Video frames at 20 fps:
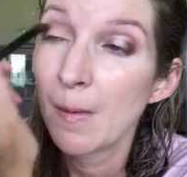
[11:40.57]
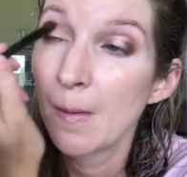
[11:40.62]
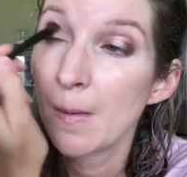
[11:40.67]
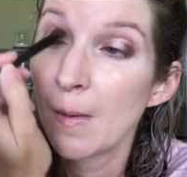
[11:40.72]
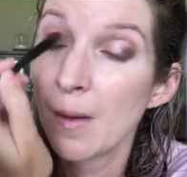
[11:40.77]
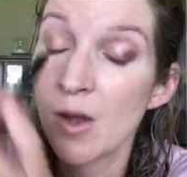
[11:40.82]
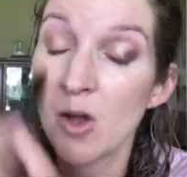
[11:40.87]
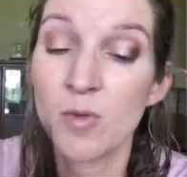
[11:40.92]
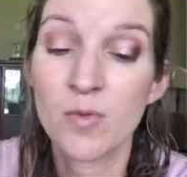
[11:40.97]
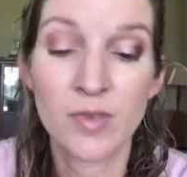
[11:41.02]

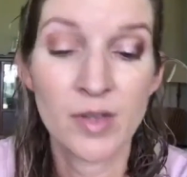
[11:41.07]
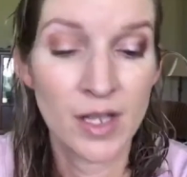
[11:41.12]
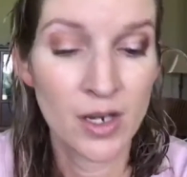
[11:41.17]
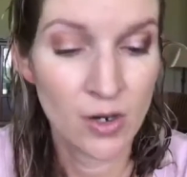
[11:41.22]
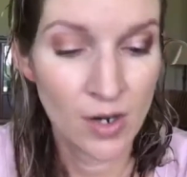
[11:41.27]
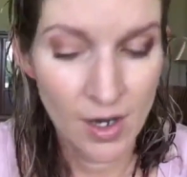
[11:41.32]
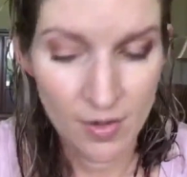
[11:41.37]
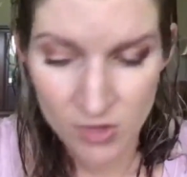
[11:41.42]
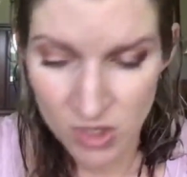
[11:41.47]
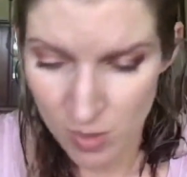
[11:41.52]
Hopefully I don't
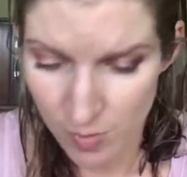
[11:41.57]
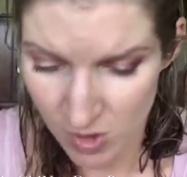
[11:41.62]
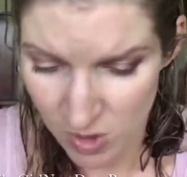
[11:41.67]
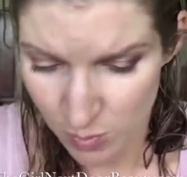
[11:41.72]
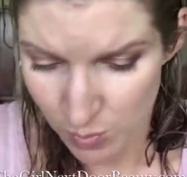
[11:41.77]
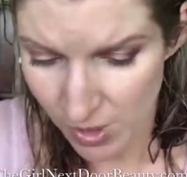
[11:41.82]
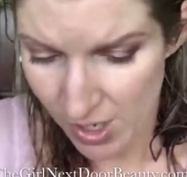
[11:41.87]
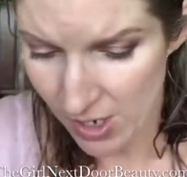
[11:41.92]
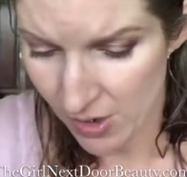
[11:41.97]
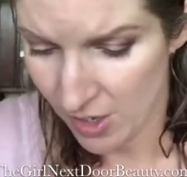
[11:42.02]
have too much
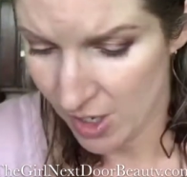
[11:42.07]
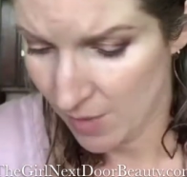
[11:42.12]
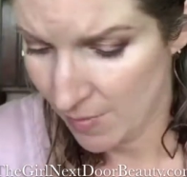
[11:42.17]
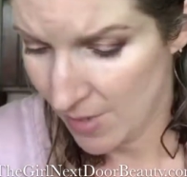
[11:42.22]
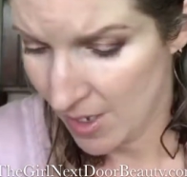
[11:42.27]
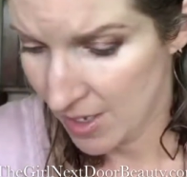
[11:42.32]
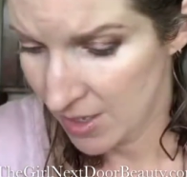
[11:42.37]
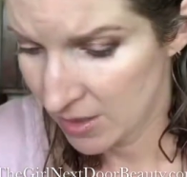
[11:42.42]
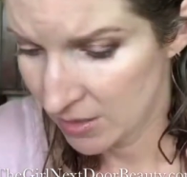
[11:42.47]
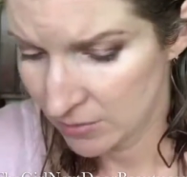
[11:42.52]
brown on
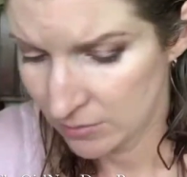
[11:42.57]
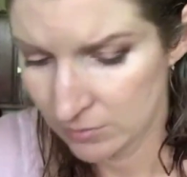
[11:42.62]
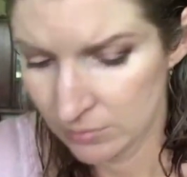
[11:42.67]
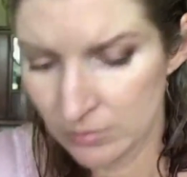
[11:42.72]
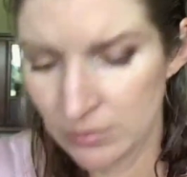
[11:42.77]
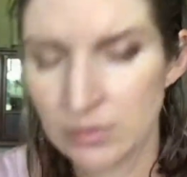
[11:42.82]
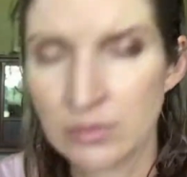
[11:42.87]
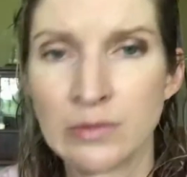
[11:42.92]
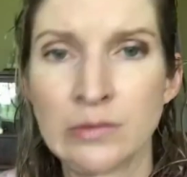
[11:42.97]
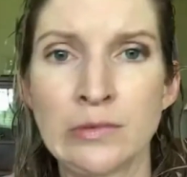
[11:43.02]
my
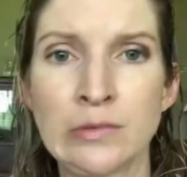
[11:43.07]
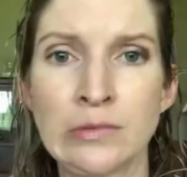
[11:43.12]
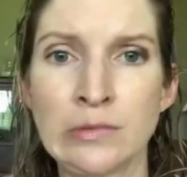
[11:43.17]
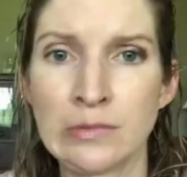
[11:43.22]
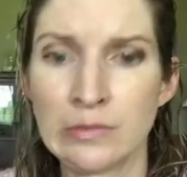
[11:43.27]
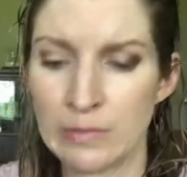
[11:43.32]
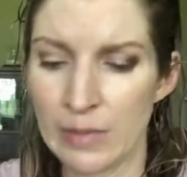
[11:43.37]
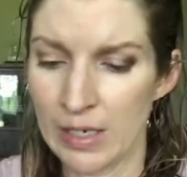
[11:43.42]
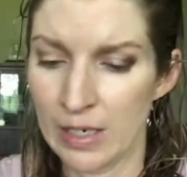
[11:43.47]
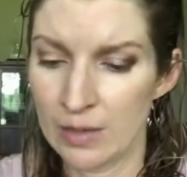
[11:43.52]

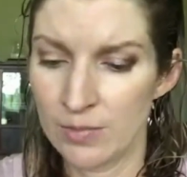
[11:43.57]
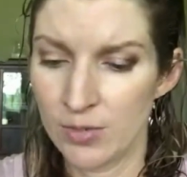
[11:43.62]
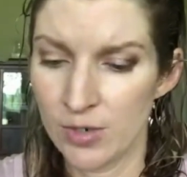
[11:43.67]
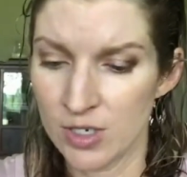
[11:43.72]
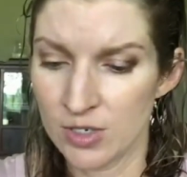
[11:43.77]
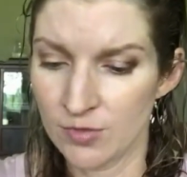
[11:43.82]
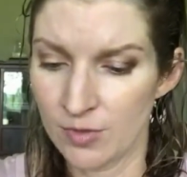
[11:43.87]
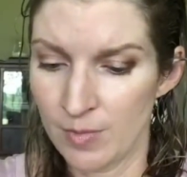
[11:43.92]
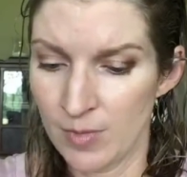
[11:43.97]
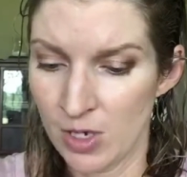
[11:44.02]
makeup brush
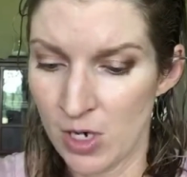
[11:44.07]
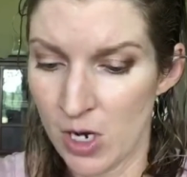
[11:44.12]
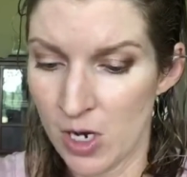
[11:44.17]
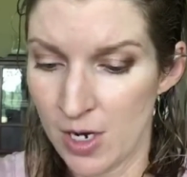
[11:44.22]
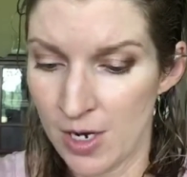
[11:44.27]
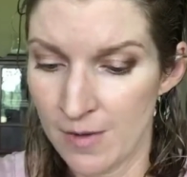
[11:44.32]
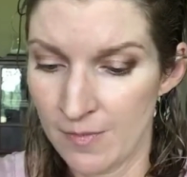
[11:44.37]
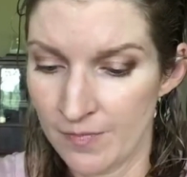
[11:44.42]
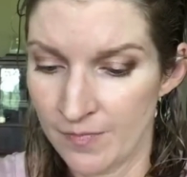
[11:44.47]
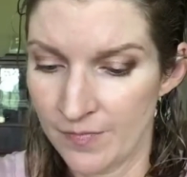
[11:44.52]
from the
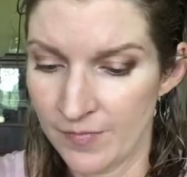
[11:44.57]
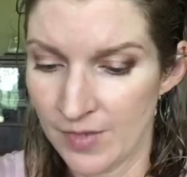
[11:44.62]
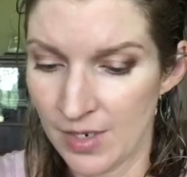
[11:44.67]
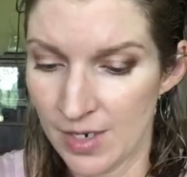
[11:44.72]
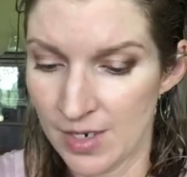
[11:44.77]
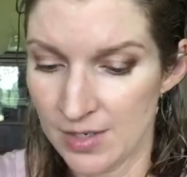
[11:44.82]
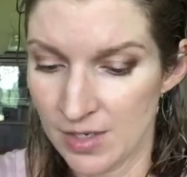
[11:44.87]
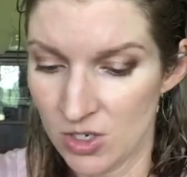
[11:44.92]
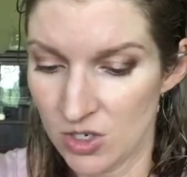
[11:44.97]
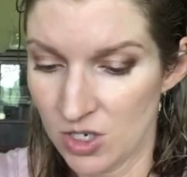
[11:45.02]
garnet. I
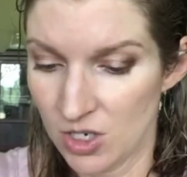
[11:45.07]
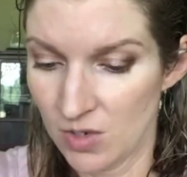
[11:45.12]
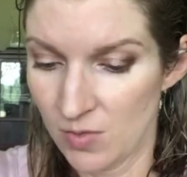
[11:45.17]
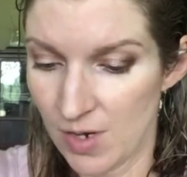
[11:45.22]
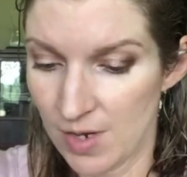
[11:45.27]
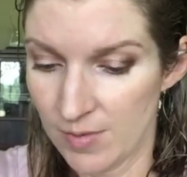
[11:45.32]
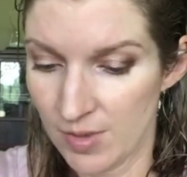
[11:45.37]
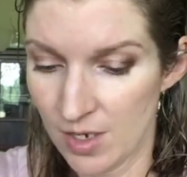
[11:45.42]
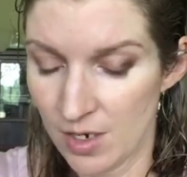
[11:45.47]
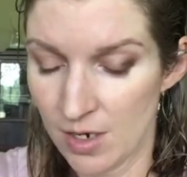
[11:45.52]
guess I should have
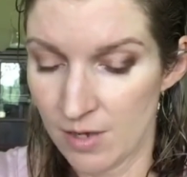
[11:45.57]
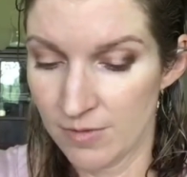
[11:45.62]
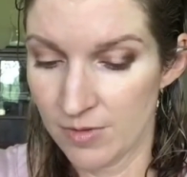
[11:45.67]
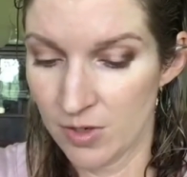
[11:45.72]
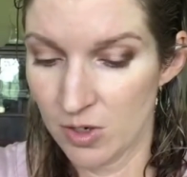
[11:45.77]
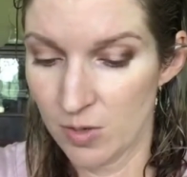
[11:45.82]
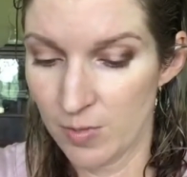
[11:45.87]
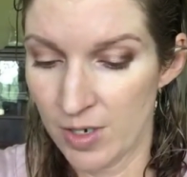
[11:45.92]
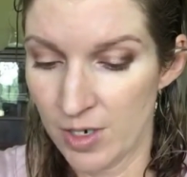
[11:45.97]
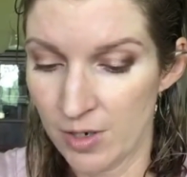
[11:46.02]
wiped that off a
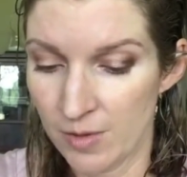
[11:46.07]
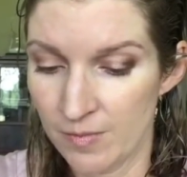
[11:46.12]
little better.